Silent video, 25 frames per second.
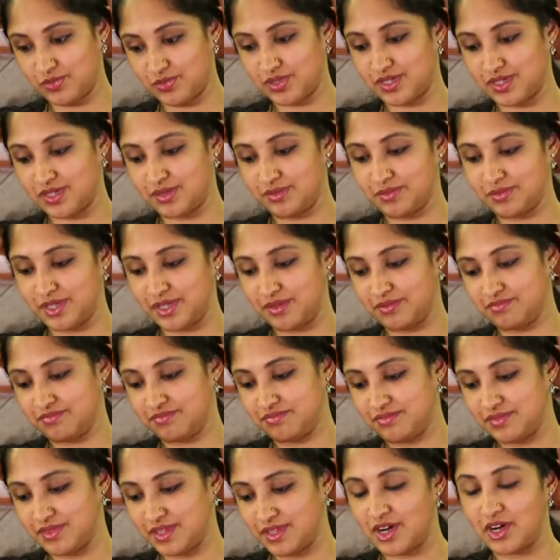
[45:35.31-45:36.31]
Where I mean,
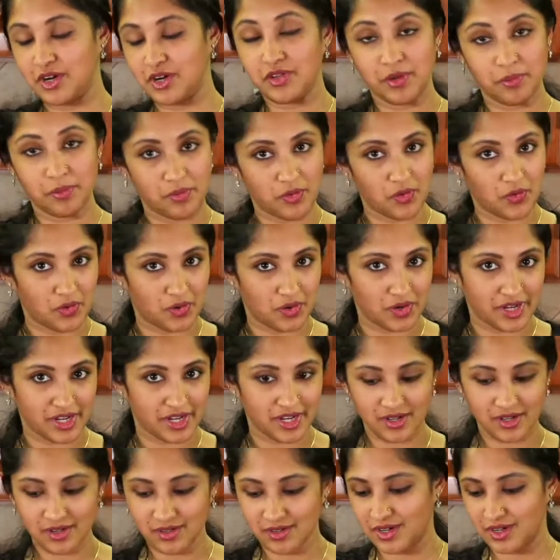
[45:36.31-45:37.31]
are you in
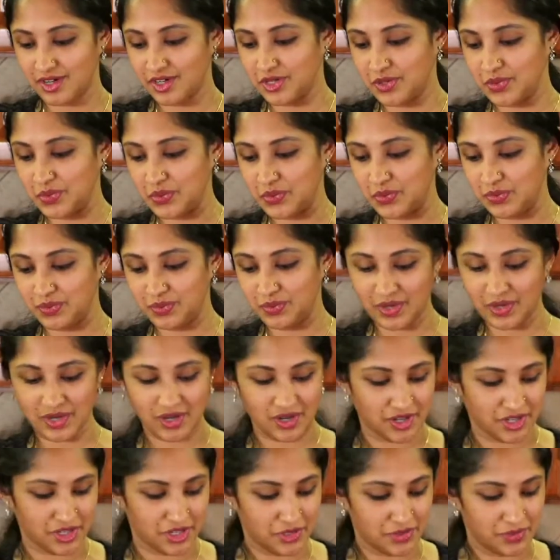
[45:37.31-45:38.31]
Oregon? Are you
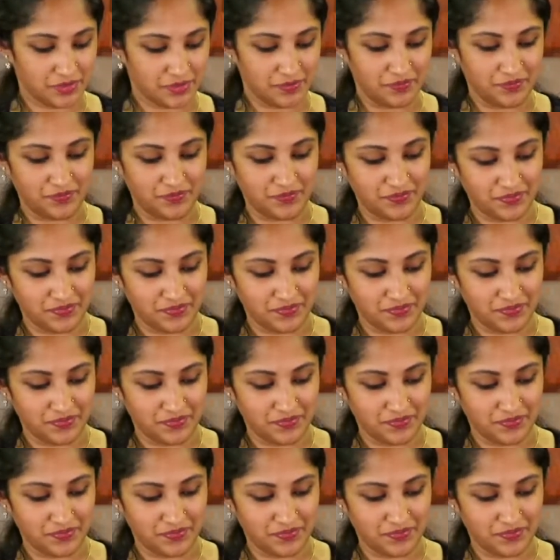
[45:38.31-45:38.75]
where are you?